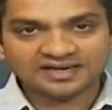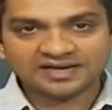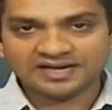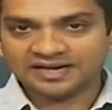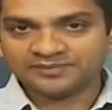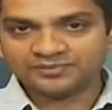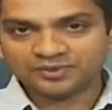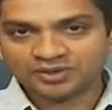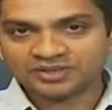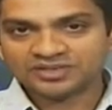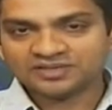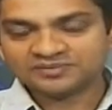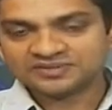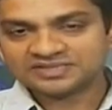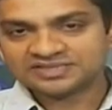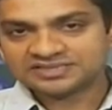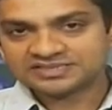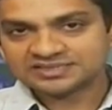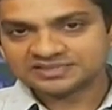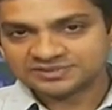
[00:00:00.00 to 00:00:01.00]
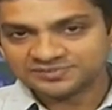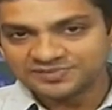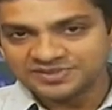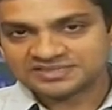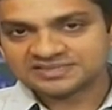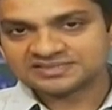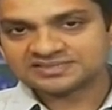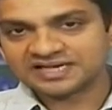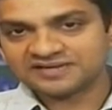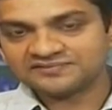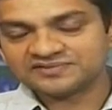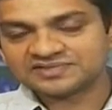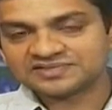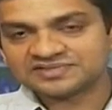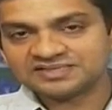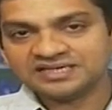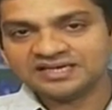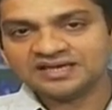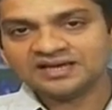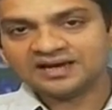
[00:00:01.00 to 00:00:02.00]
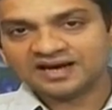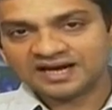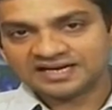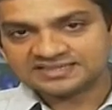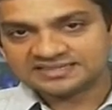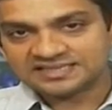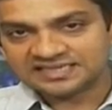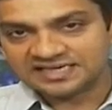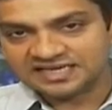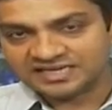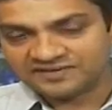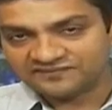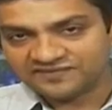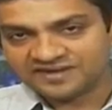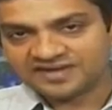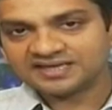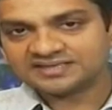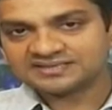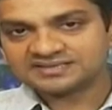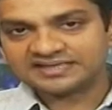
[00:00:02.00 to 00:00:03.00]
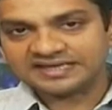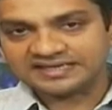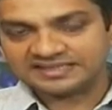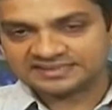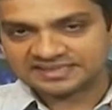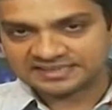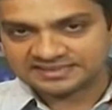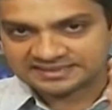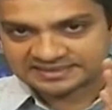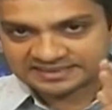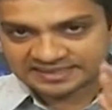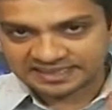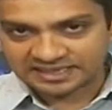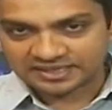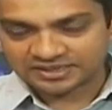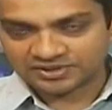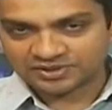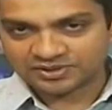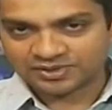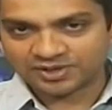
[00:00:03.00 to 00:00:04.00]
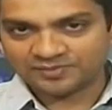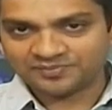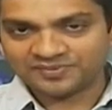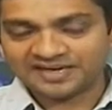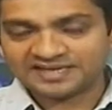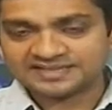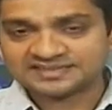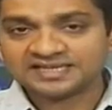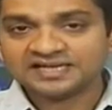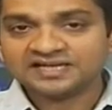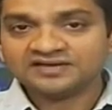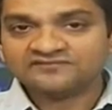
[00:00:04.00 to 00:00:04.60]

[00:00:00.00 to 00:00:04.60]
I am talking about the species diversity and genetic variation that is existing in the croplands,